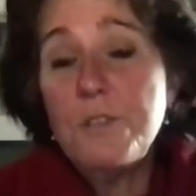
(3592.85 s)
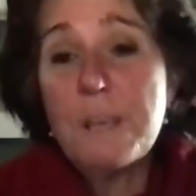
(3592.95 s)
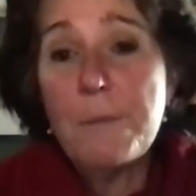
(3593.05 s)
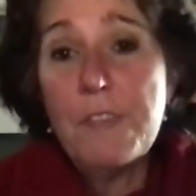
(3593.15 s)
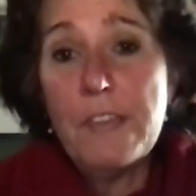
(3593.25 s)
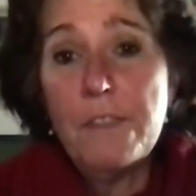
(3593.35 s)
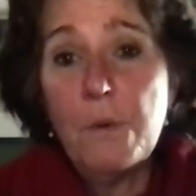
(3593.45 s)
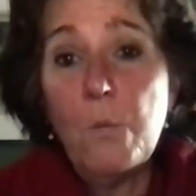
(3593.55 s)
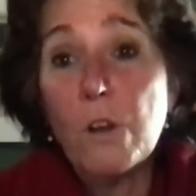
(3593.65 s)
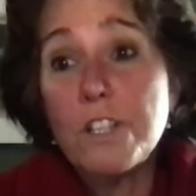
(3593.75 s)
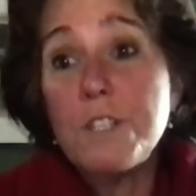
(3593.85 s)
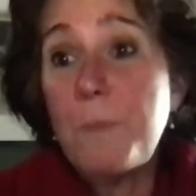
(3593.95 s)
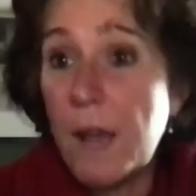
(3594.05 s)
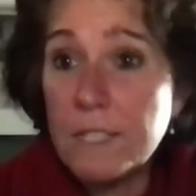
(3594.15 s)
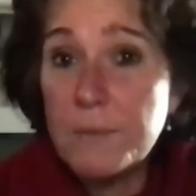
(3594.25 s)
something the worst
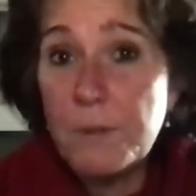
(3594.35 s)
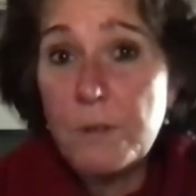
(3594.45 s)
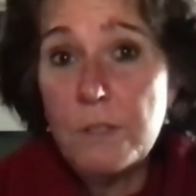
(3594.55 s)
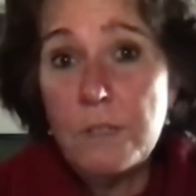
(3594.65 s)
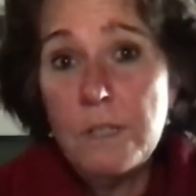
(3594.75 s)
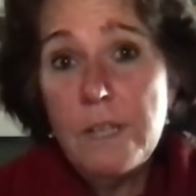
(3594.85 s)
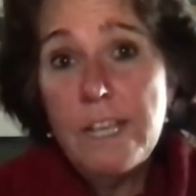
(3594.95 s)
possible